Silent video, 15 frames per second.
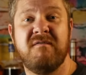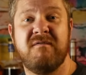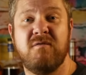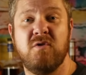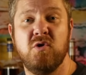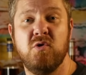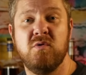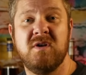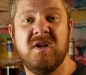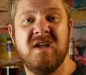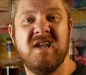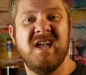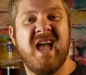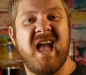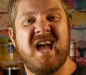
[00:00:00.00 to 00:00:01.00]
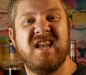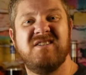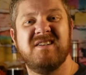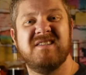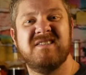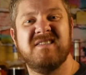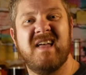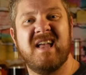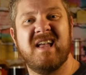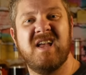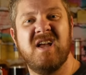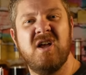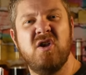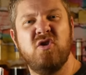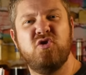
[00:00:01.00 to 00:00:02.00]
fruit, and just like
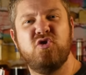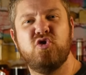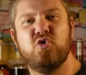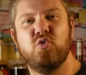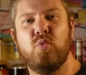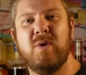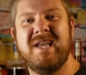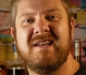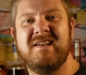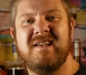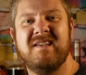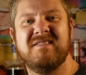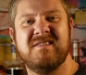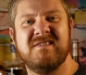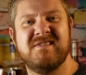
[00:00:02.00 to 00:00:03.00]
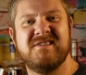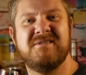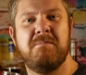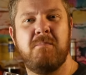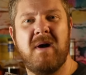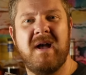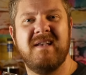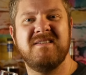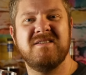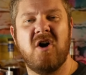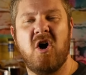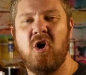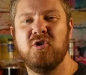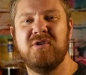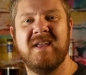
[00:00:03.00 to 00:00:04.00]
sweetness and spice
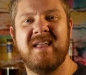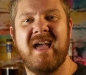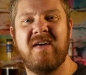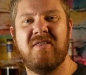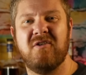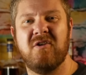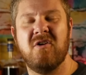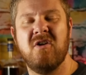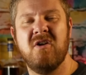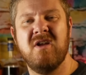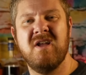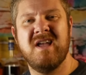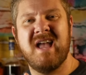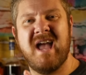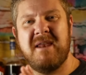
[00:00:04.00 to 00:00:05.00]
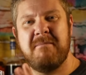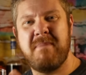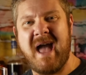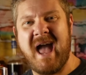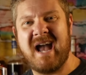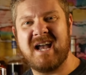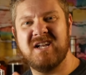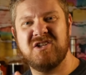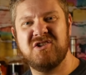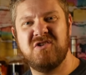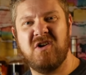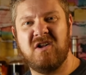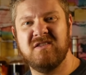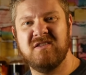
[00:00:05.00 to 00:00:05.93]
all together and packaged all